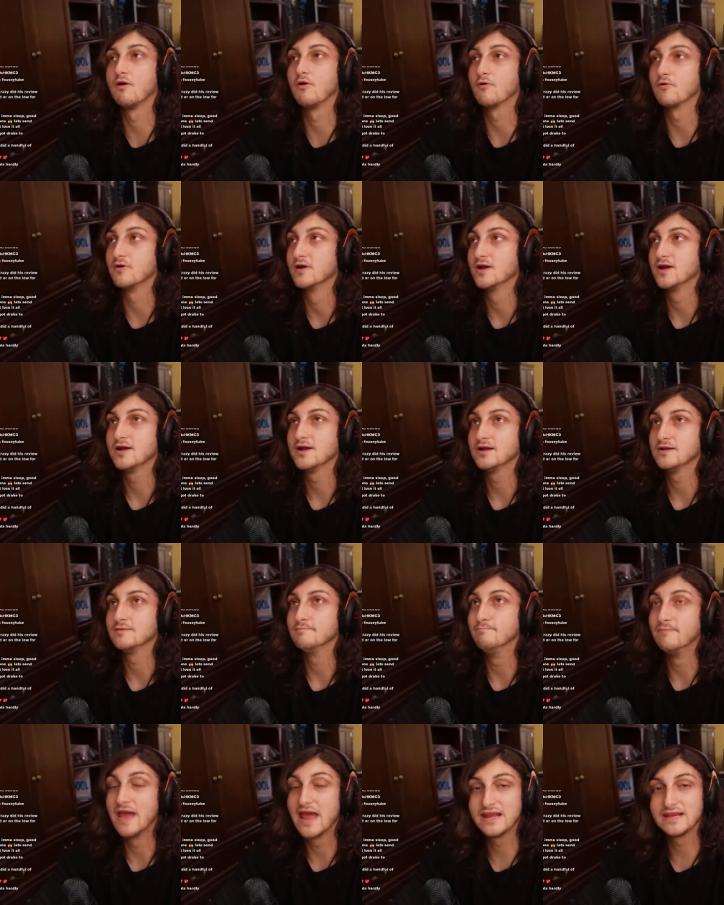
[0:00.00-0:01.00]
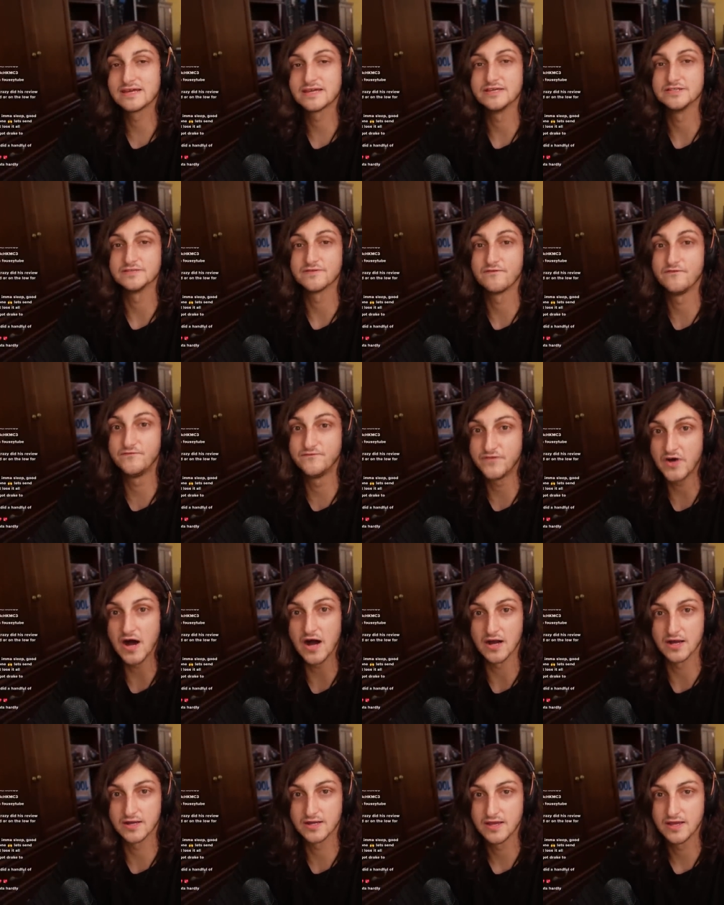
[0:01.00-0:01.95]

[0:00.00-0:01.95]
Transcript: manic as fuck.